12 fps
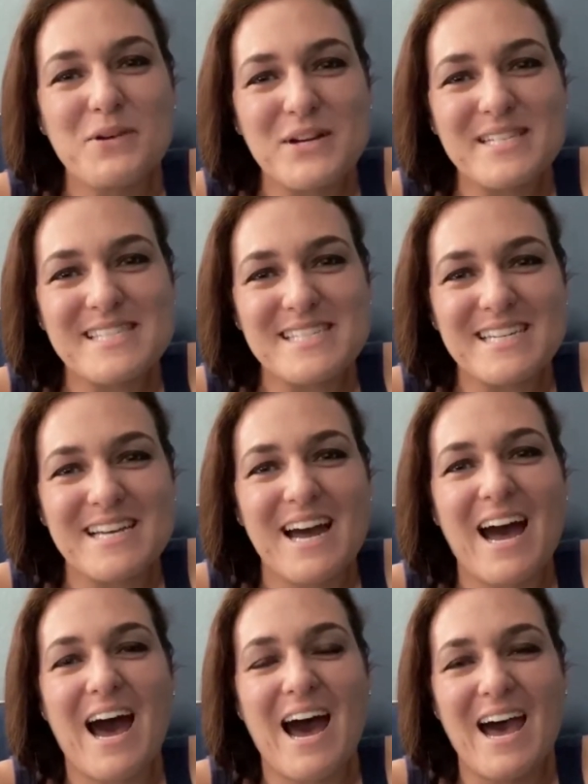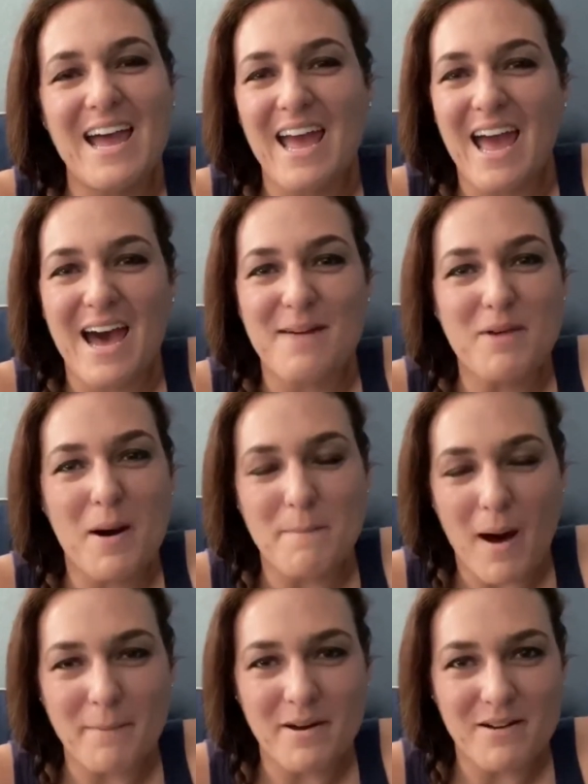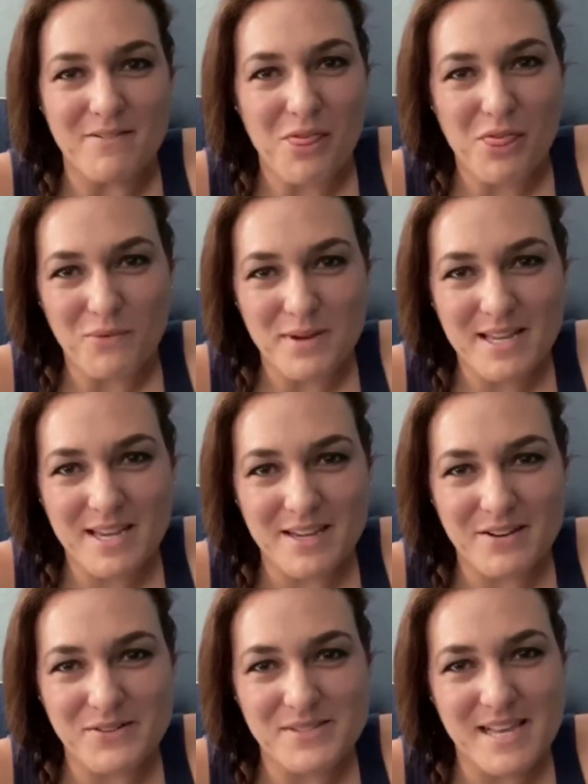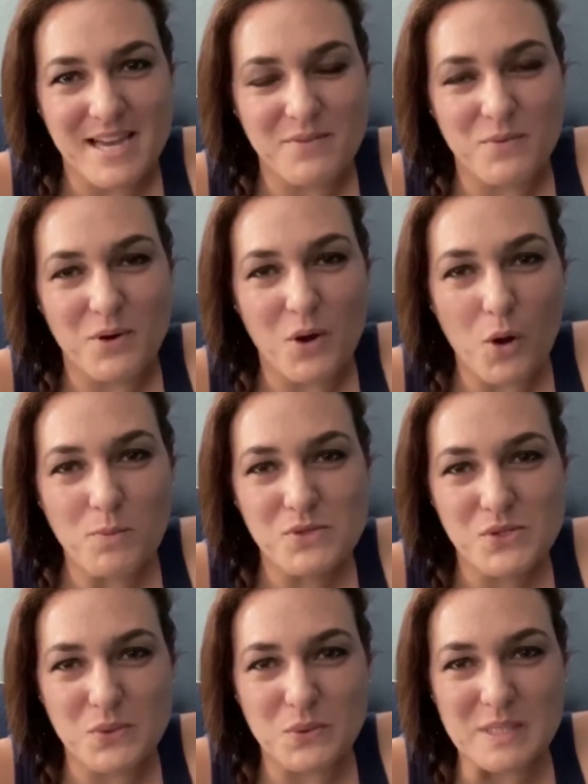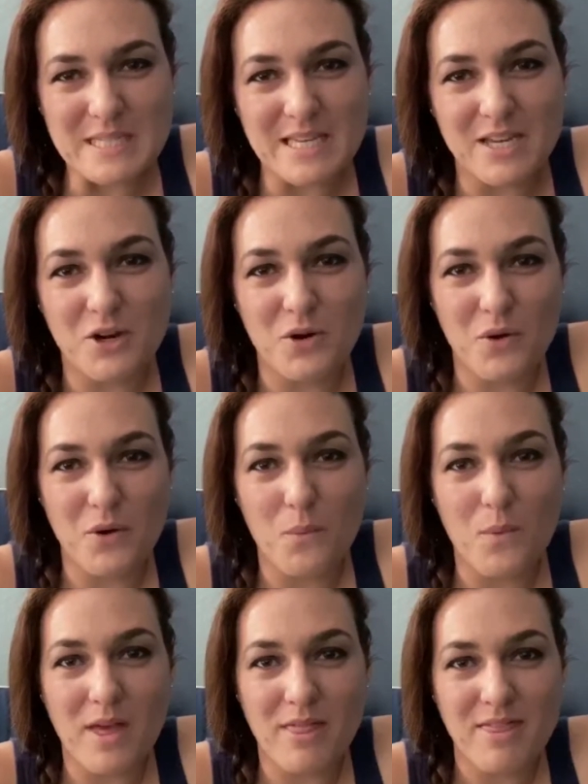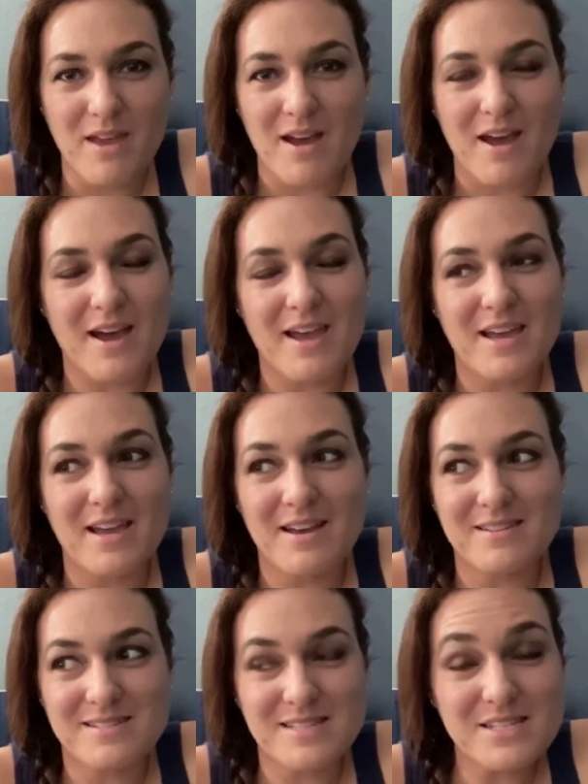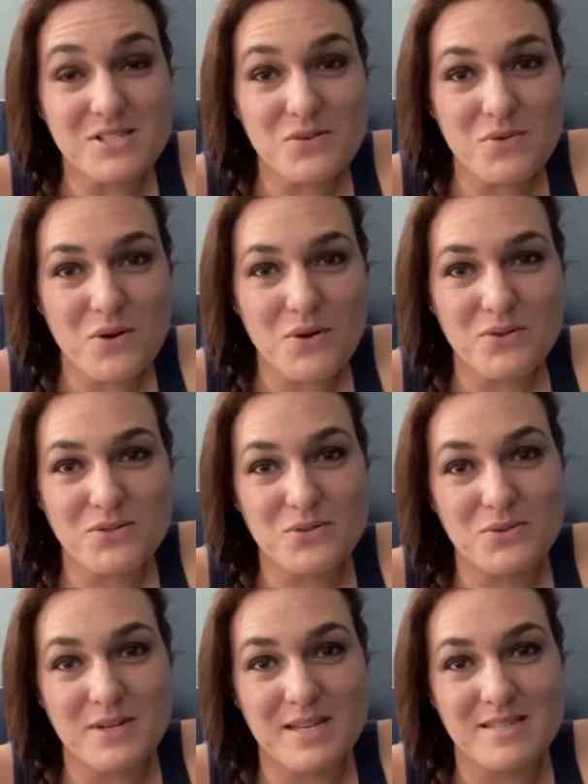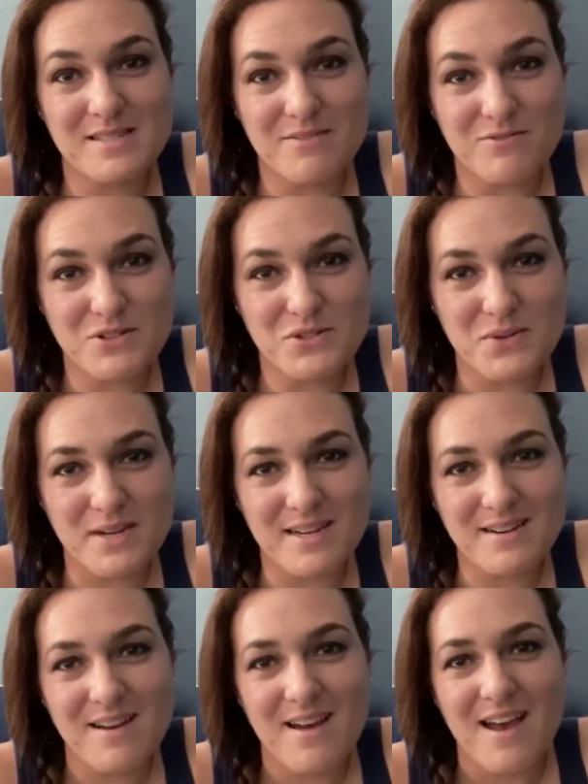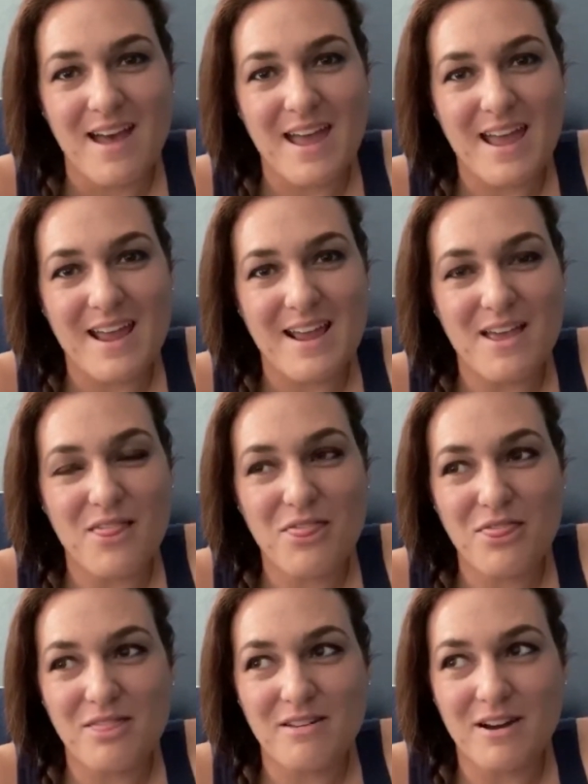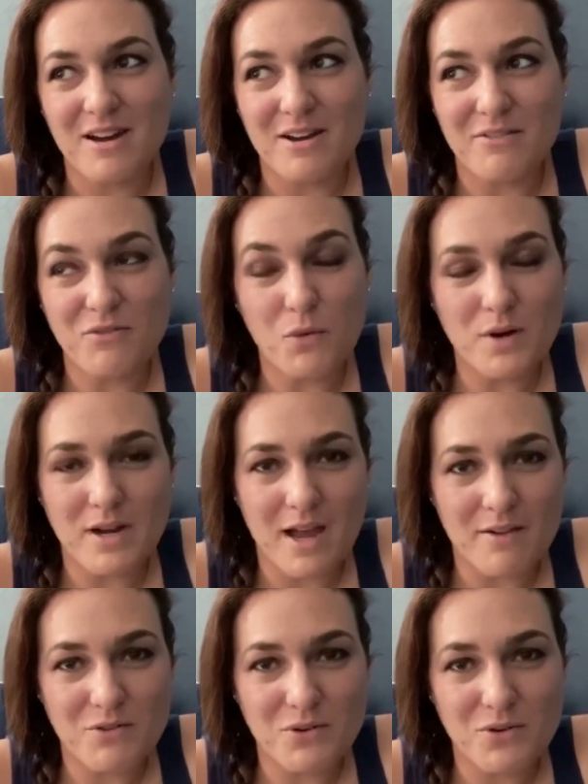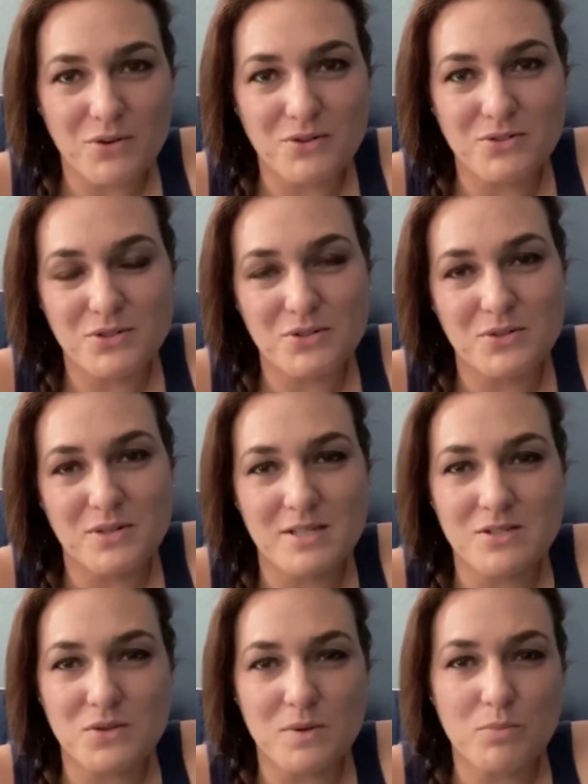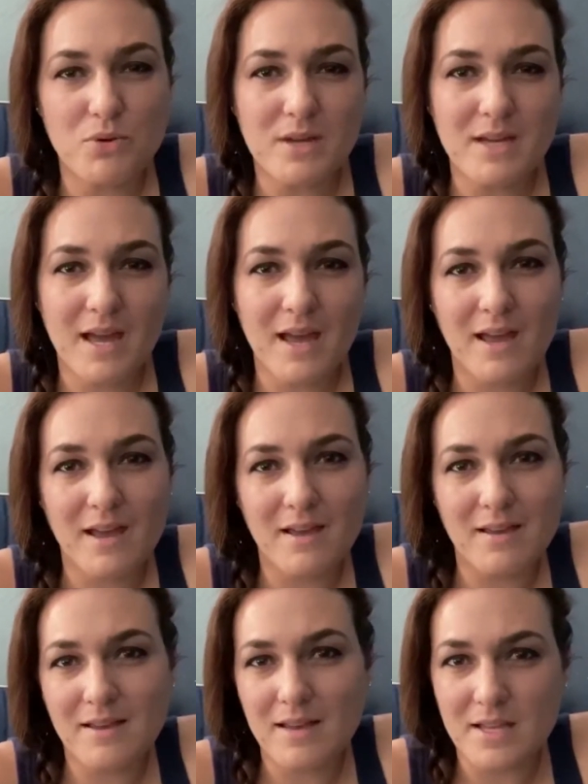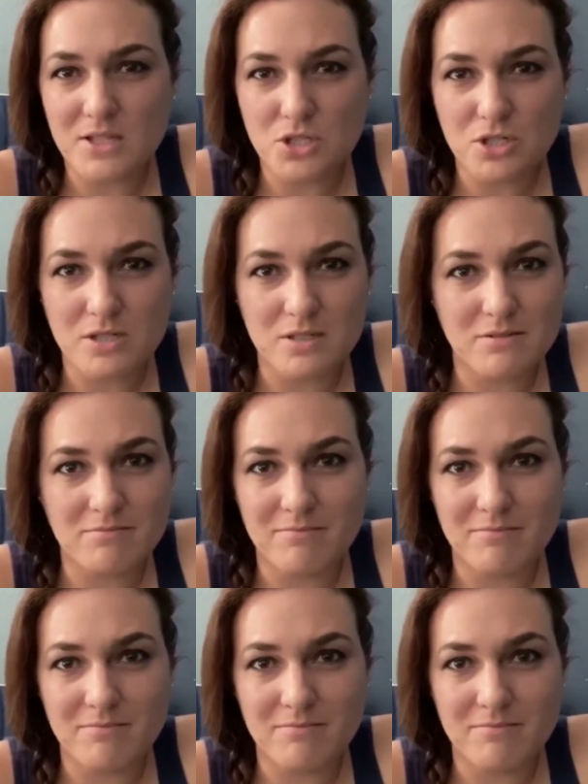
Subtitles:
Christy. I am a mama of 3 kiddos and we're homeschooling here with a 6-year-old who is in 1st grade, a 4.5-year-old who is doing pre-K, kinder